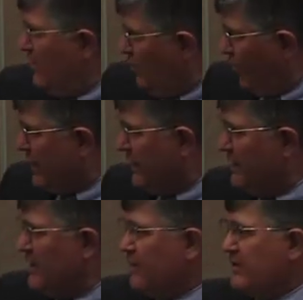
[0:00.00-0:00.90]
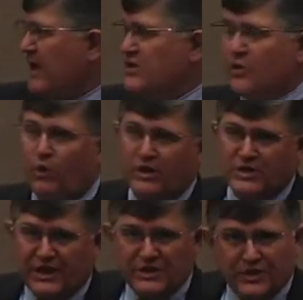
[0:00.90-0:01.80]
working in different kinds of work
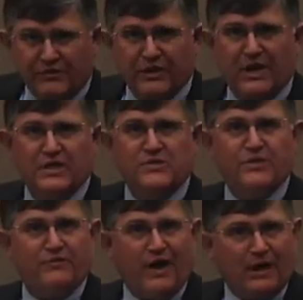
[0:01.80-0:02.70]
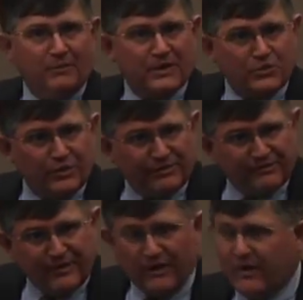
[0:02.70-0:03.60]
sites, different kinds of environments with
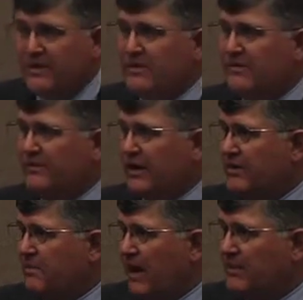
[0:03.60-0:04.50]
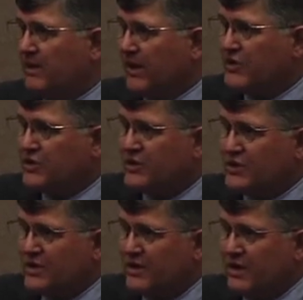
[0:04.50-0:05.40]
very varied
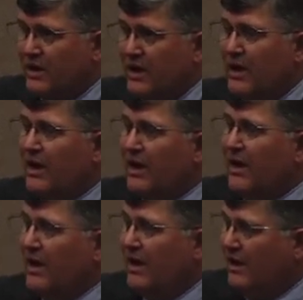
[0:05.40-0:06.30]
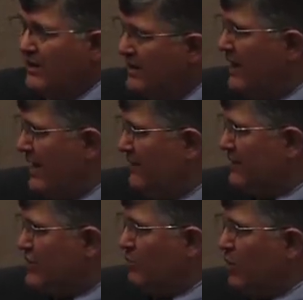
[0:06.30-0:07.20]
populations. Having
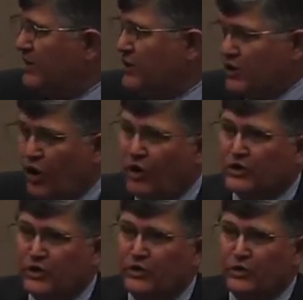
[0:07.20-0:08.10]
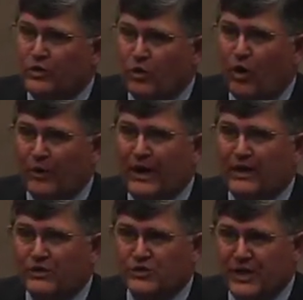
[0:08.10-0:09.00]
someone to talk to who already
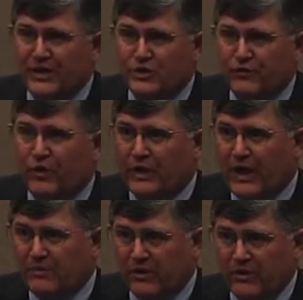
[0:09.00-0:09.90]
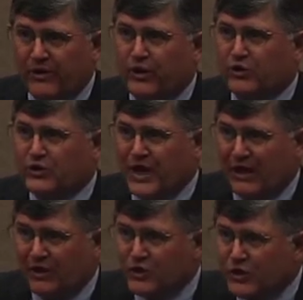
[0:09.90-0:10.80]
understands your vocabulary, your
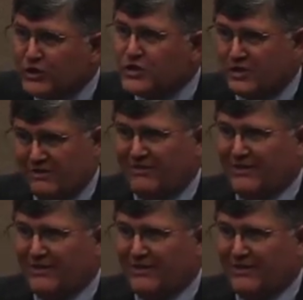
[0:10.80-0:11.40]
challenges,